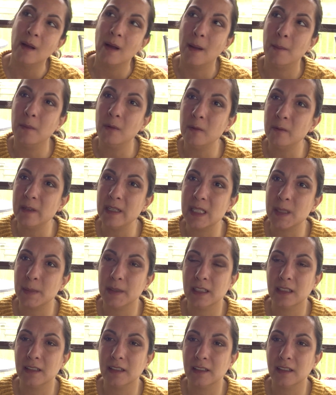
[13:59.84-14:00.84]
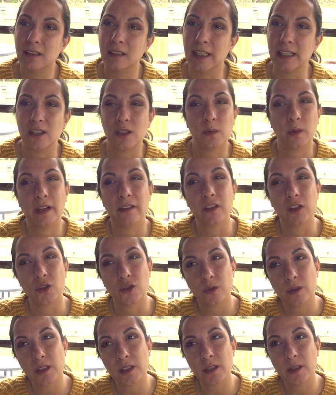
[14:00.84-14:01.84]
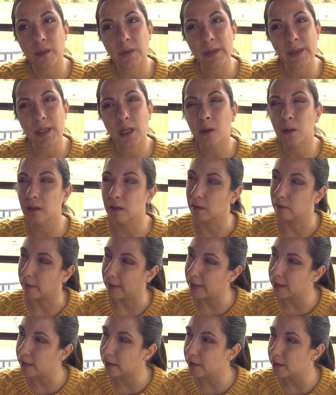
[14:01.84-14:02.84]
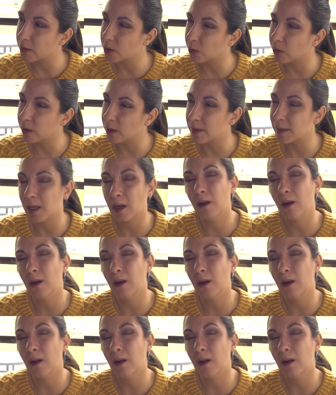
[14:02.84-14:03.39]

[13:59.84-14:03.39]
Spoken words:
I've always been a little like, do I have a short torso or a regular torso?